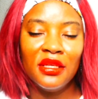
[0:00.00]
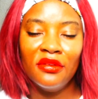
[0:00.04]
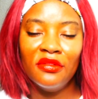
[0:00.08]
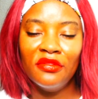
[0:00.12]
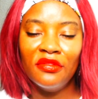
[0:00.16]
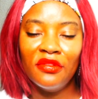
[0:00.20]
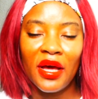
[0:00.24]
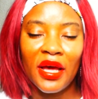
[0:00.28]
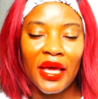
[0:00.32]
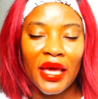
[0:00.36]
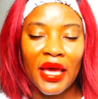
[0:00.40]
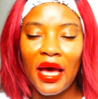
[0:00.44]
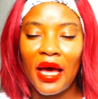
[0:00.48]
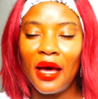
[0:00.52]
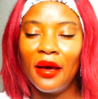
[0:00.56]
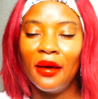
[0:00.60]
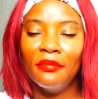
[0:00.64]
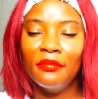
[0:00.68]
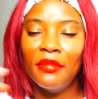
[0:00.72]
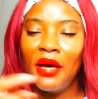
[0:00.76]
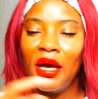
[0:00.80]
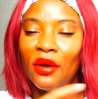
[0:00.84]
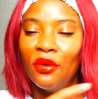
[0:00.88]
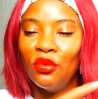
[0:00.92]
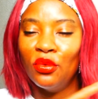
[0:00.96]
If I
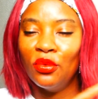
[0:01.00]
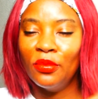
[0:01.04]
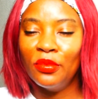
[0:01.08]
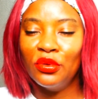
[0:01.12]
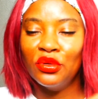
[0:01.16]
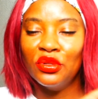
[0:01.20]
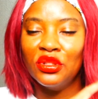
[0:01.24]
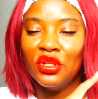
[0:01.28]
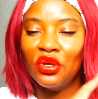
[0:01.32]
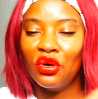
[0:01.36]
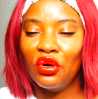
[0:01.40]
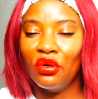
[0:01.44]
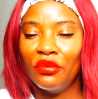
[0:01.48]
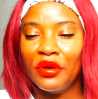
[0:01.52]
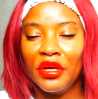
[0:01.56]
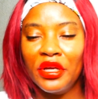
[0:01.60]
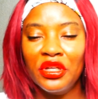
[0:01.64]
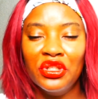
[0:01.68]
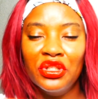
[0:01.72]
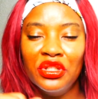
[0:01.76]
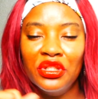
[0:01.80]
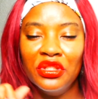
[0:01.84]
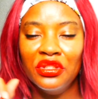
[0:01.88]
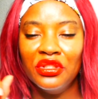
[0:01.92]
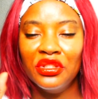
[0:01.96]
am, I will put the
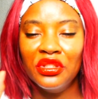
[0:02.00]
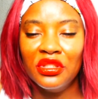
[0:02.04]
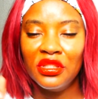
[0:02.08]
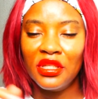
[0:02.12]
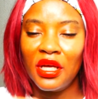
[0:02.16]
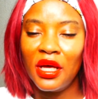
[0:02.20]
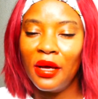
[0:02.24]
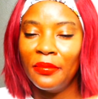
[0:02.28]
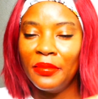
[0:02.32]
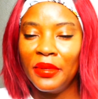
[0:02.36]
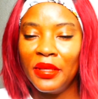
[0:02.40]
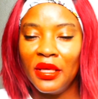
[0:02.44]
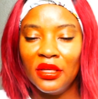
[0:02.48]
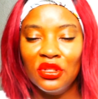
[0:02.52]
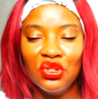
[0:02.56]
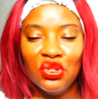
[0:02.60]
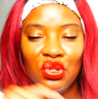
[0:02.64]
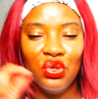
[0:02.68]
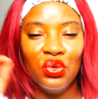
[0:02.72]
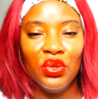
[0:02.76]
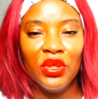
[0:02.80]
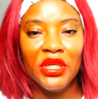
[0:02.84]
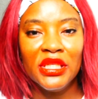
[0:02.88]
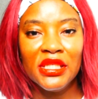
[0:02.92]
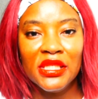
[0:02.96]
correction just up here
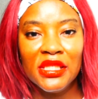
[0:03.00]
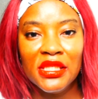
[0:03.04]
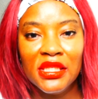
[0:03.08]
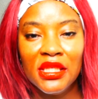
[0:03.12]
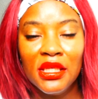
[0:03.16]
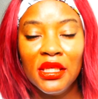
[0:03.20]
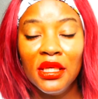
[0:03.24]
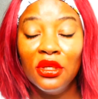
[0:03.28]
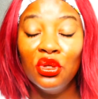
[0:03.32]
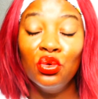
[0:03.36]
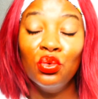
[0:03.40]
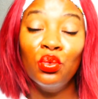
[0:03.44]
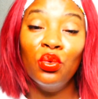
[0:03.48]
so you can see.